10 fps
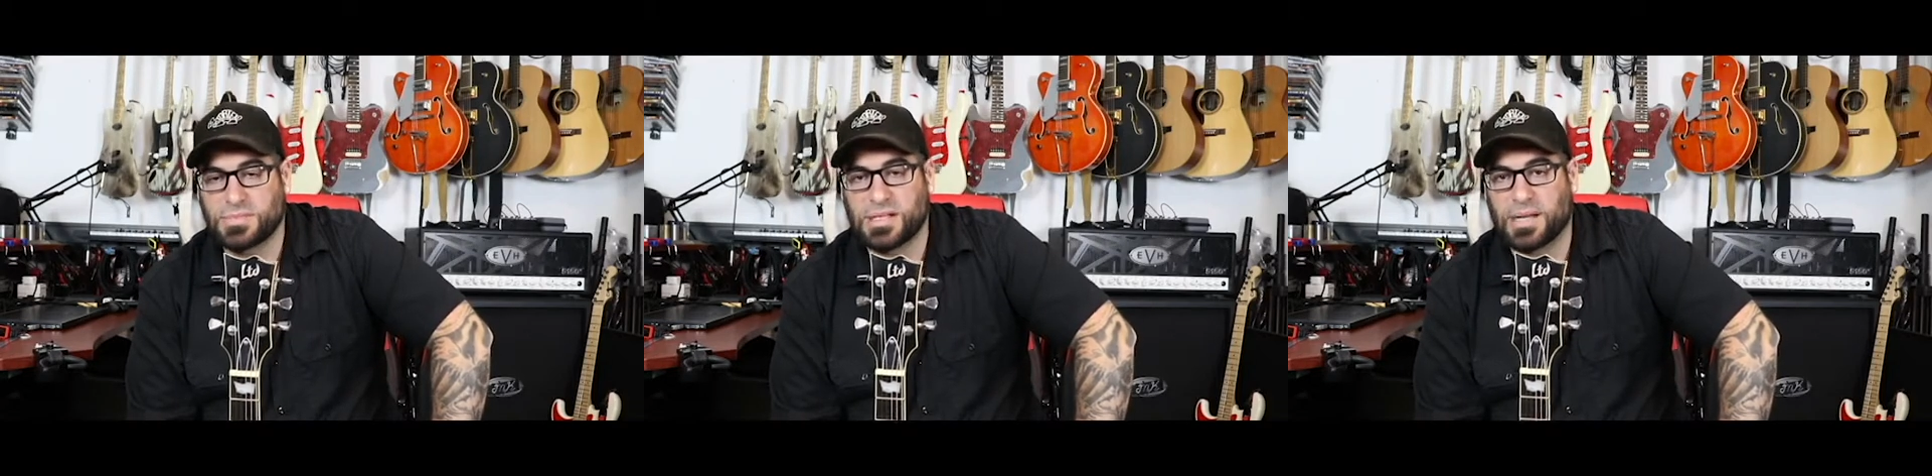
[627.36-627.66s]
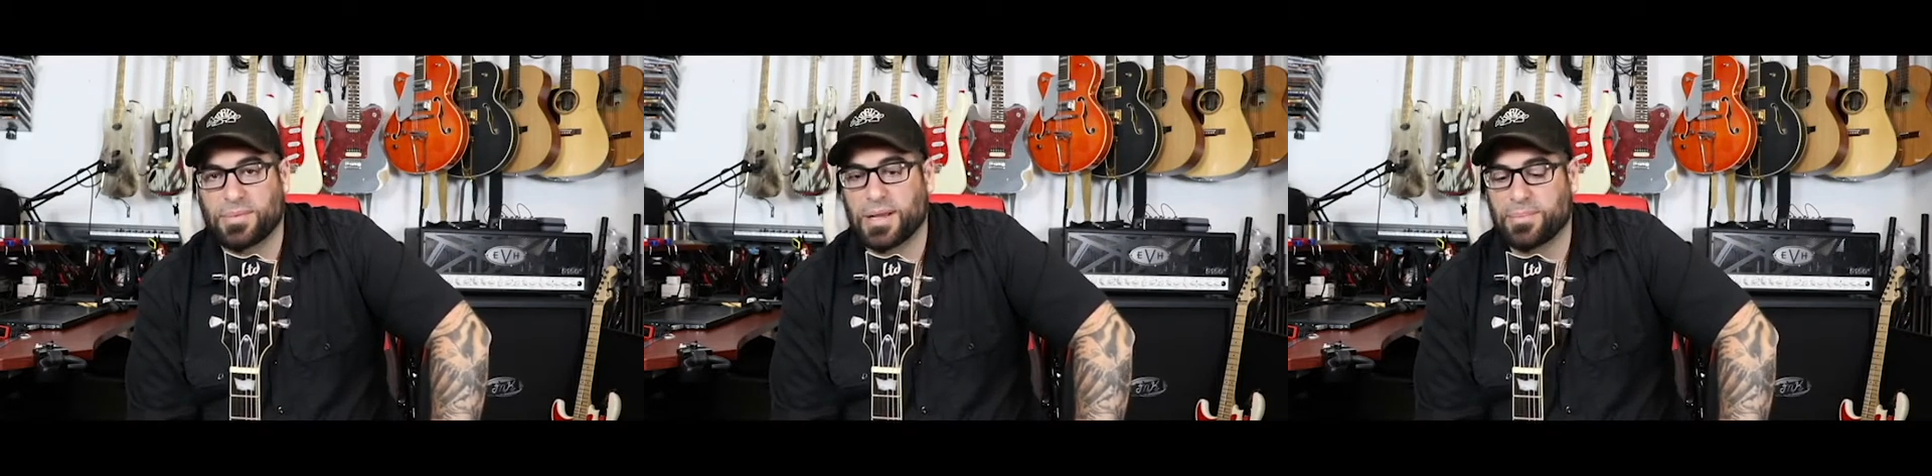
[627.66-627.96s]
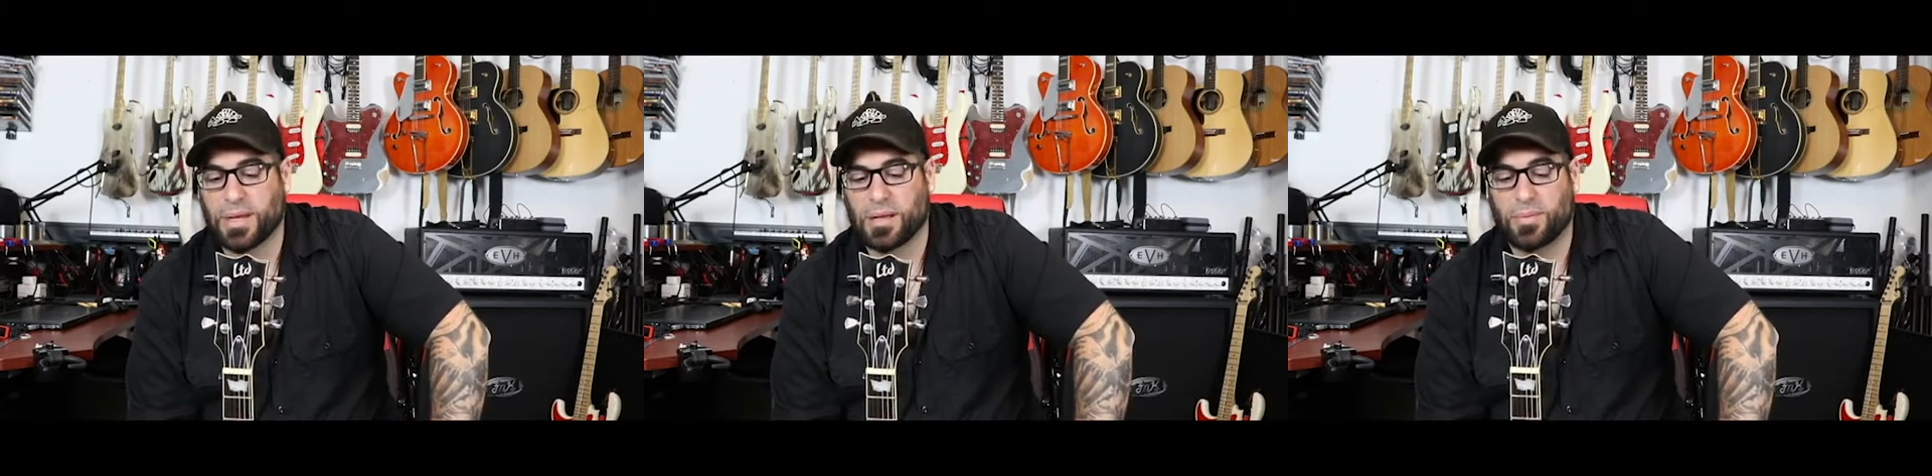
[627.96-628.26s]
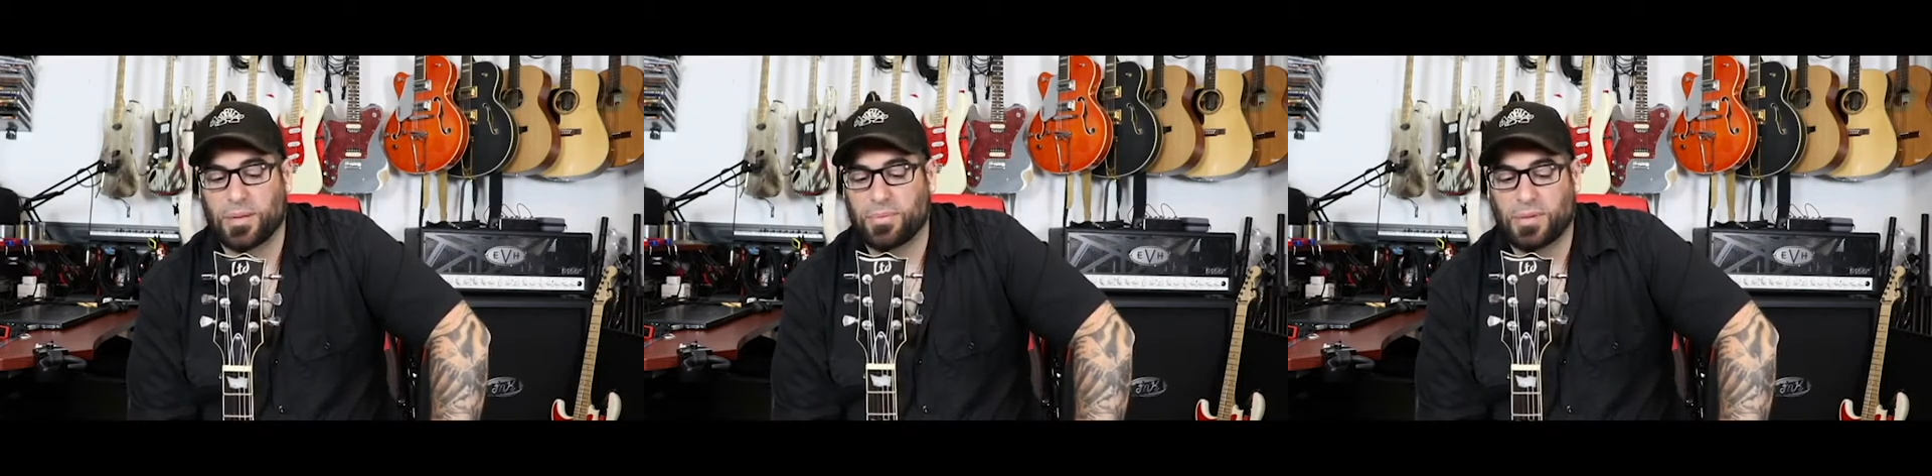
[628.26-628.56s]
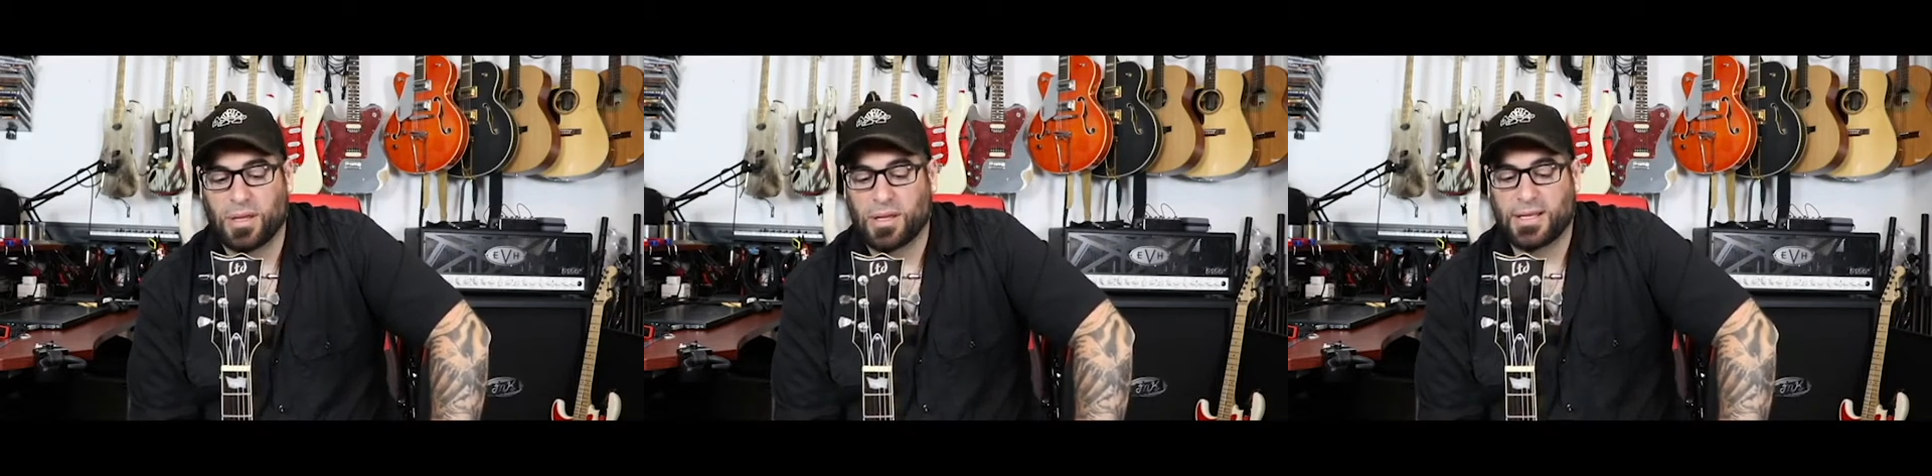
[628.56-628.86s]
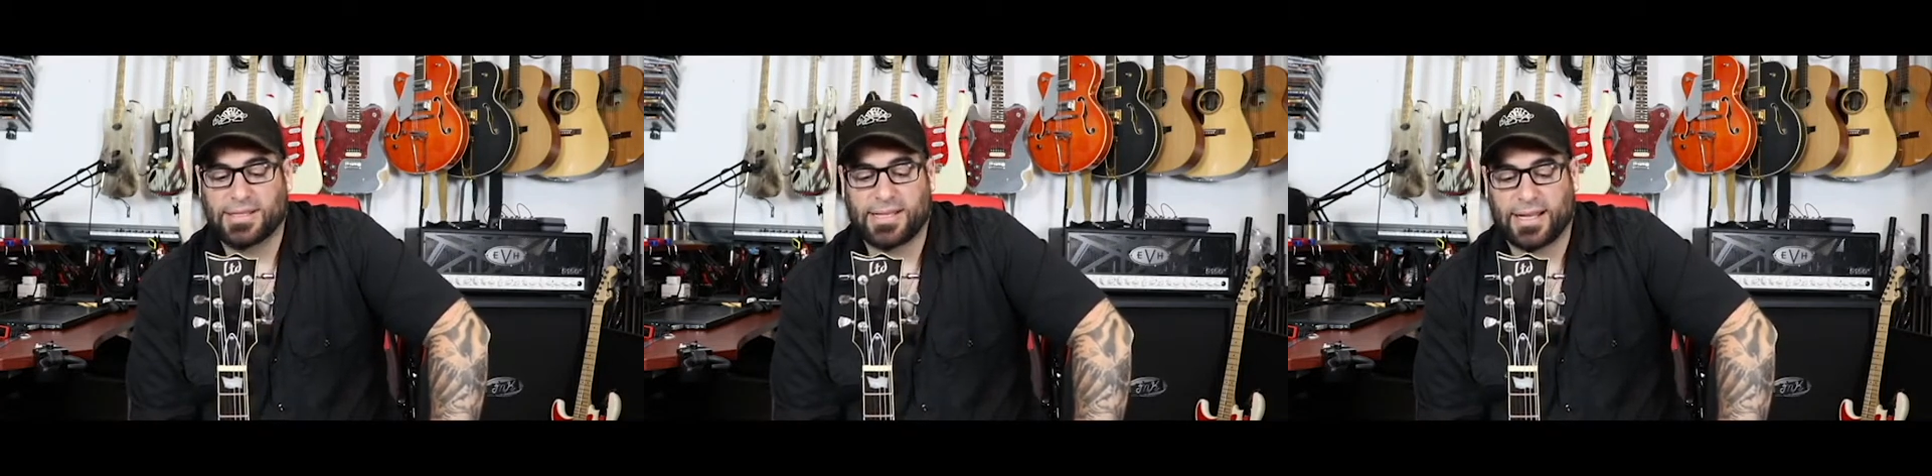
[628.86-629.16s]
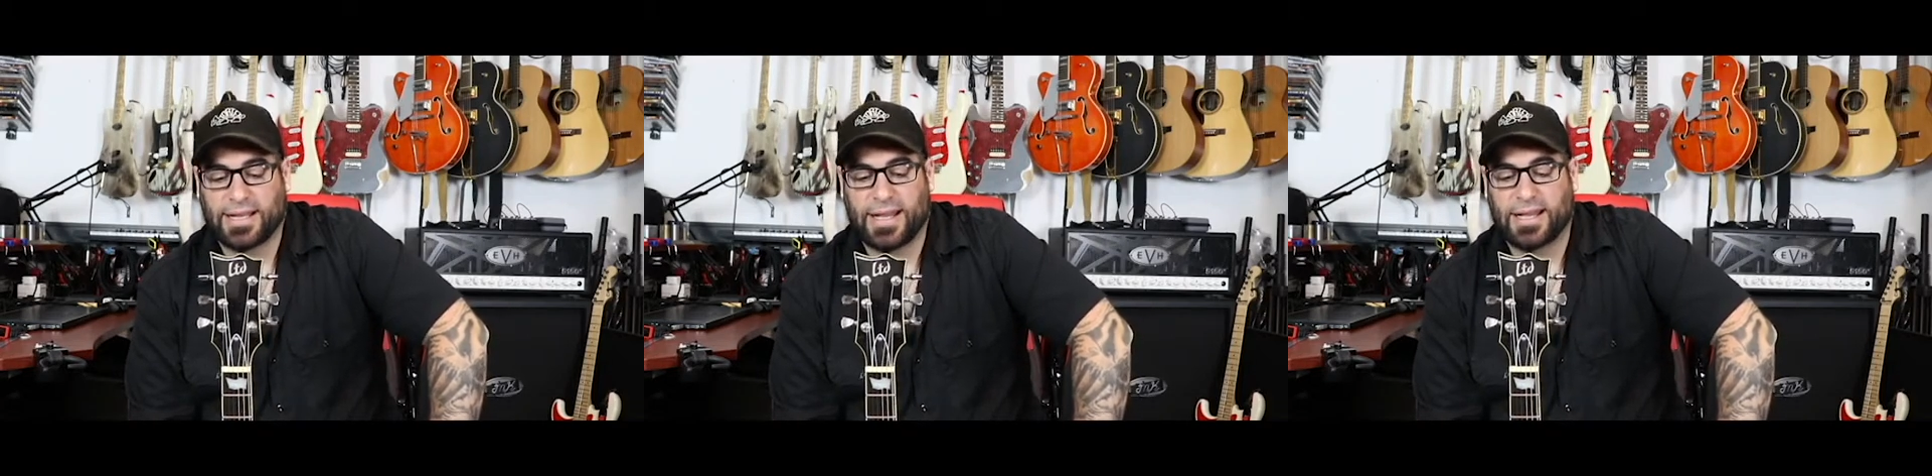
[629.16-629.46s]
I might pick them up
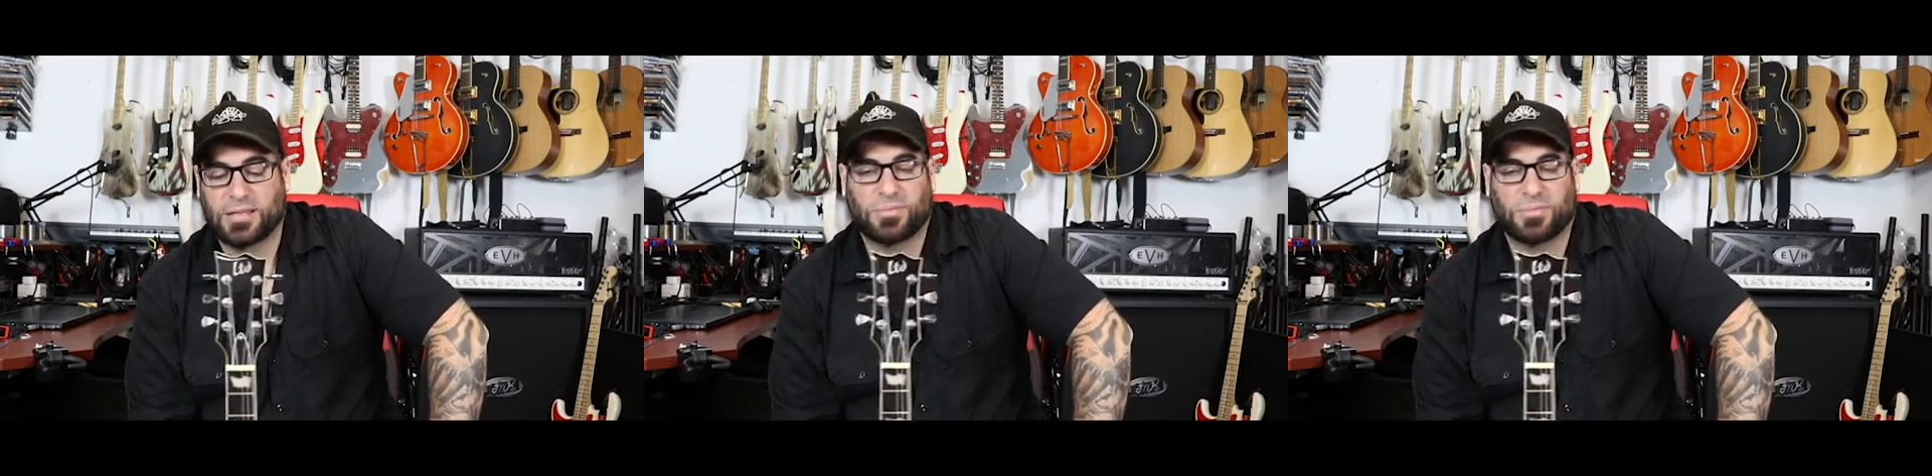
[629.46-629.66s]
secondhand